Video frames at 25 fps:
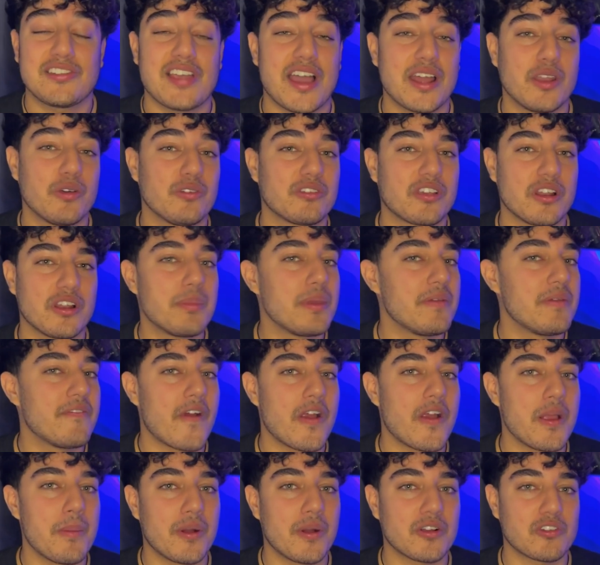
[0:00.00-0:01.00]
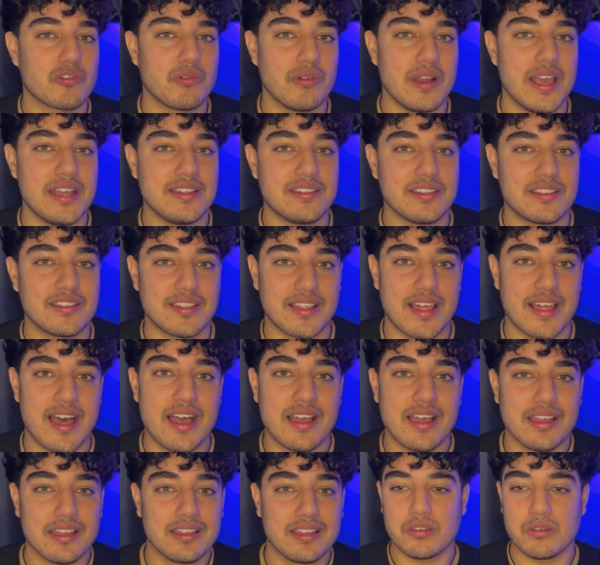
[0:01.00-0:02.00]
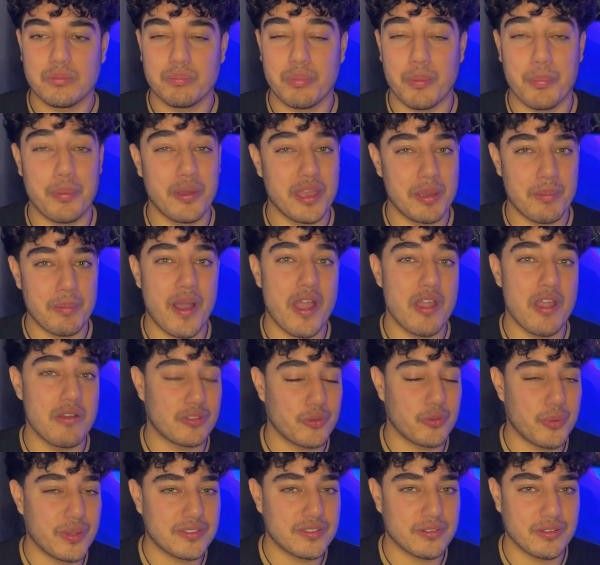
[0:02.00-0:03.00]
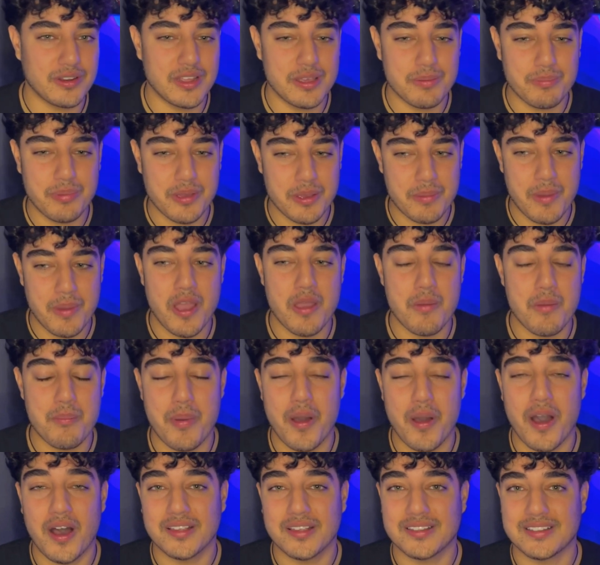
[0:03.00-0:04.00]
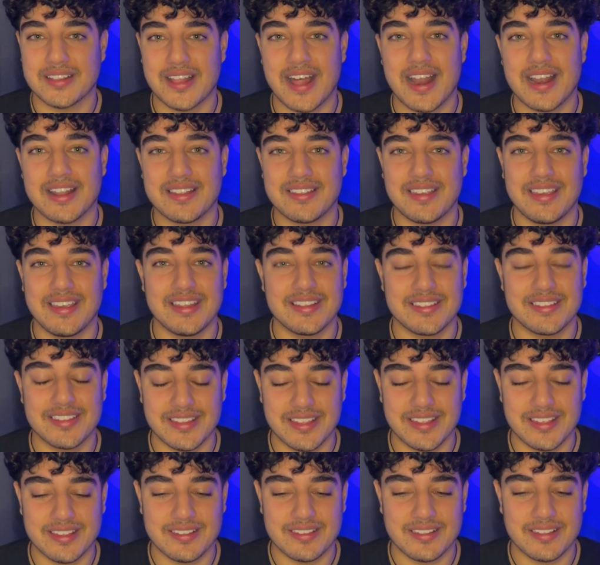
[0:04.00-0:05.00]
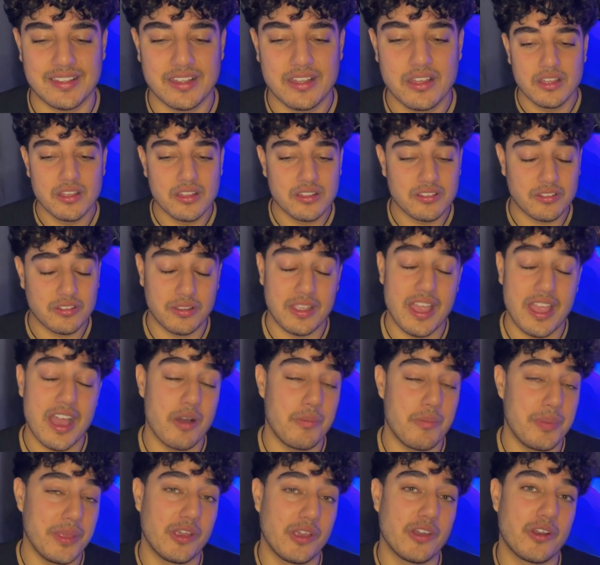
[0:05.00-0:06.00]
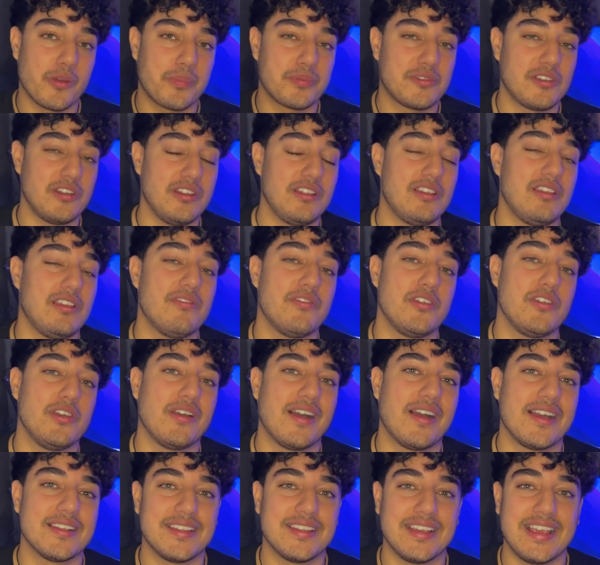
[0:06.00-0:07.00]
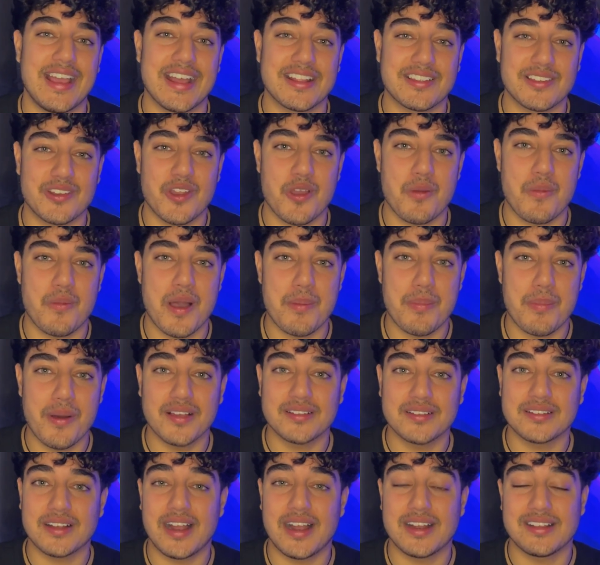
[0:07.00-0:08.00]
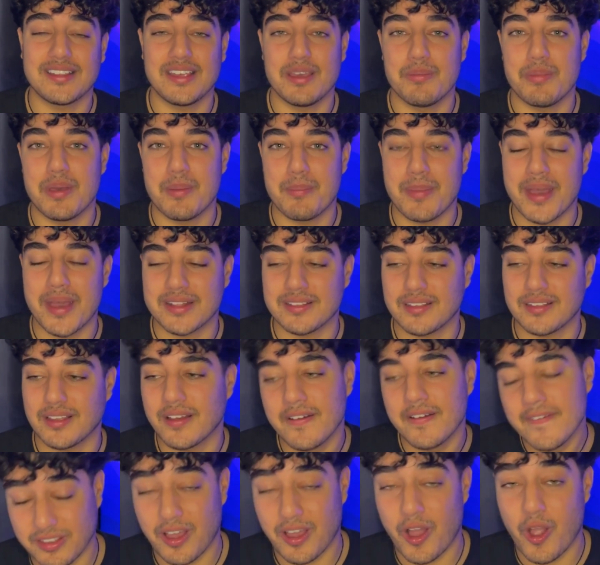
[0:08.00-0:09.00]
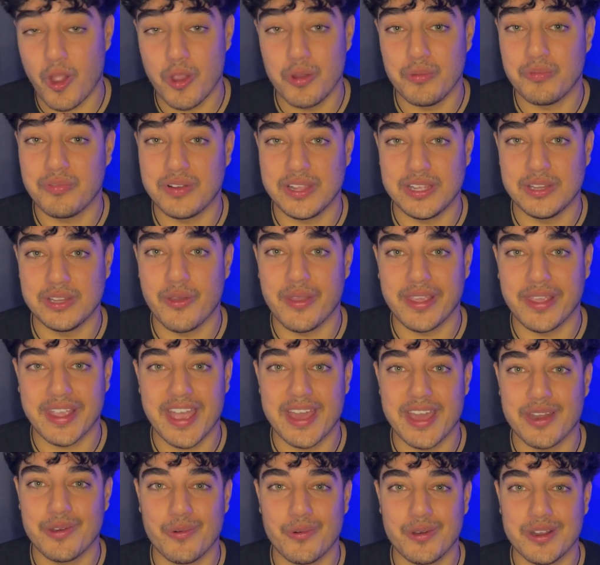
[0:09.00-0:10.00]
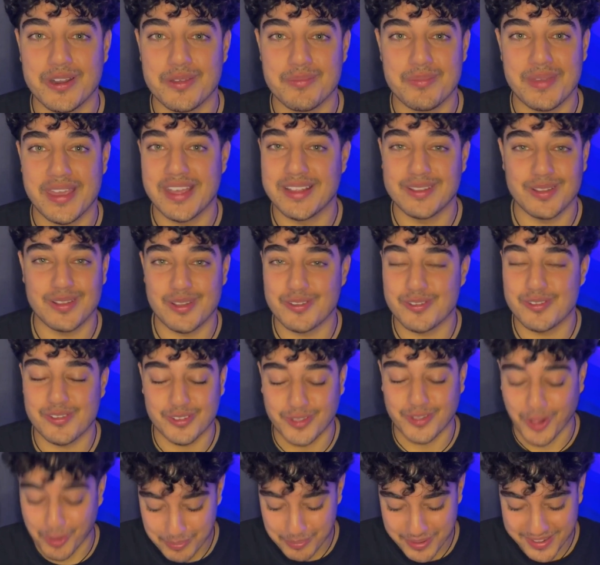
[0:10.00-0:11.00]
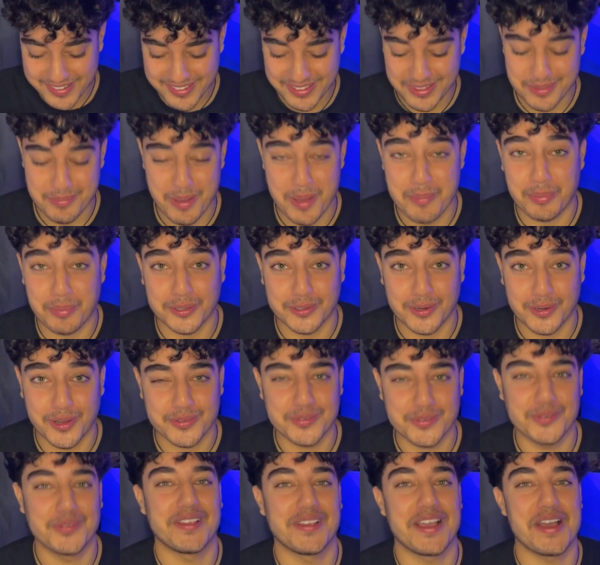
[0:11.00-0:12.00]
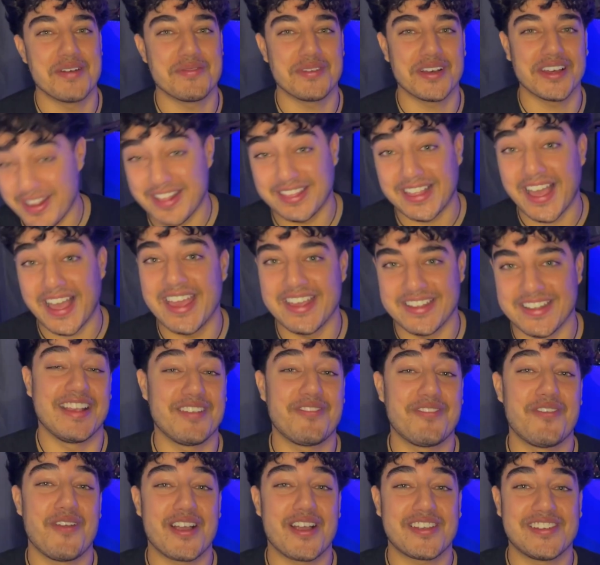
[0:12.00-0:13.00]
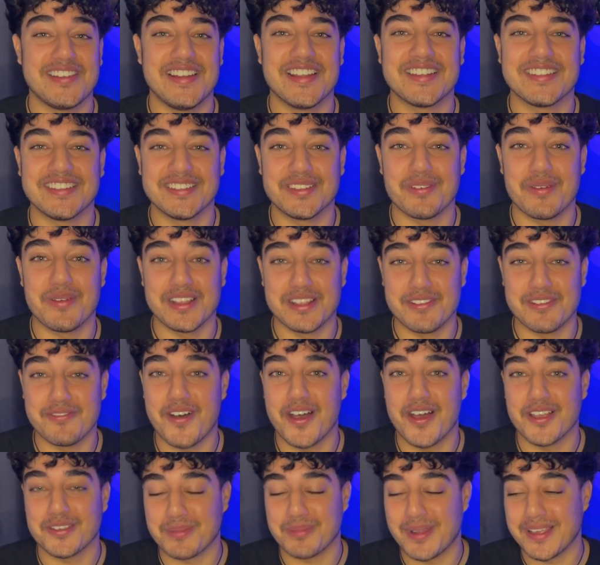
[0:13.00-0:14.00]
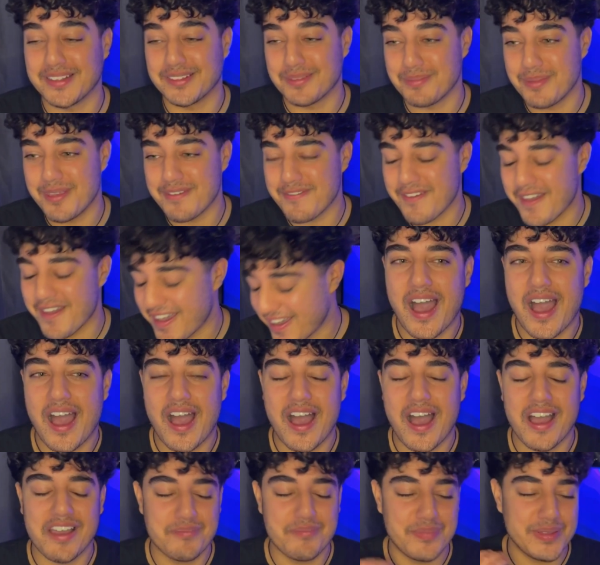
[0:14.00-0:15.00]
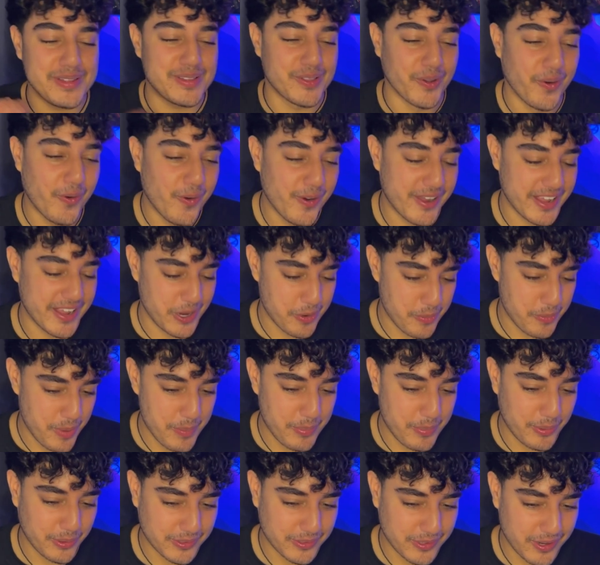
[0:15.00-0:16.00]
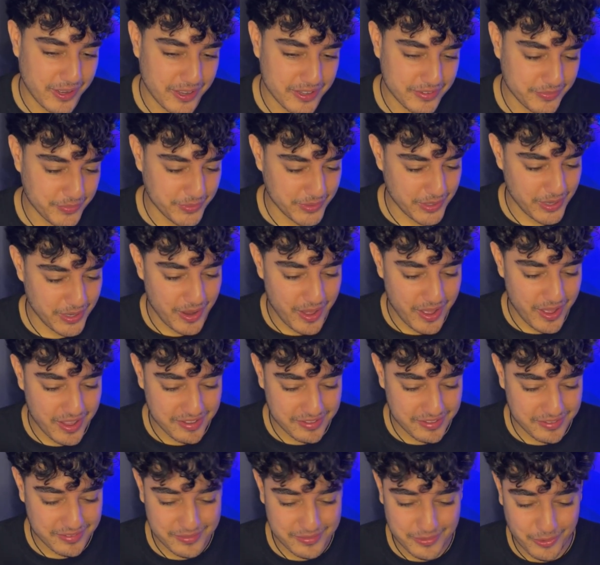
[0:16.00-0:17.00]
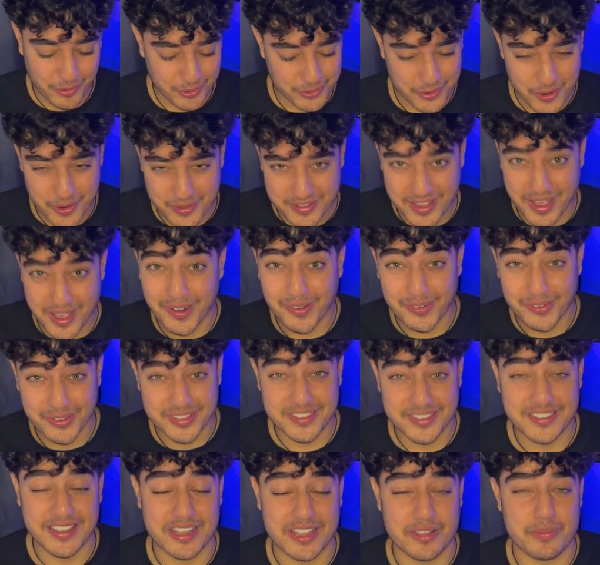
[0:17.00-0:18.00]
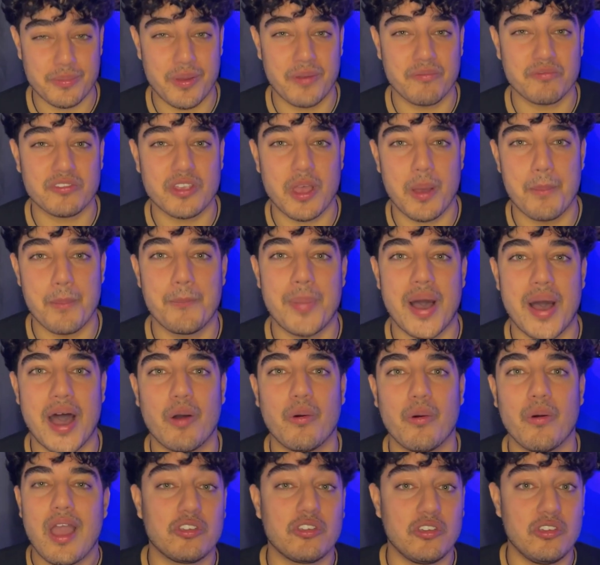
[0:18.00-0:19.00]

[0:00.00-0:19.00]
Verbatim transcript: channel is going to be very much related to that, but putting my own twist on it, putting my own personality into this. So yeah, it'll be a good opportunity for you guys to get to know my personality a bit better. Hopefully you don't get annoyed at me and then just stop listening to my podcast altogether. That is if you actually listen to it in the first place, to be fair. I've been talking on my podcast for the last, God knows how long, six months about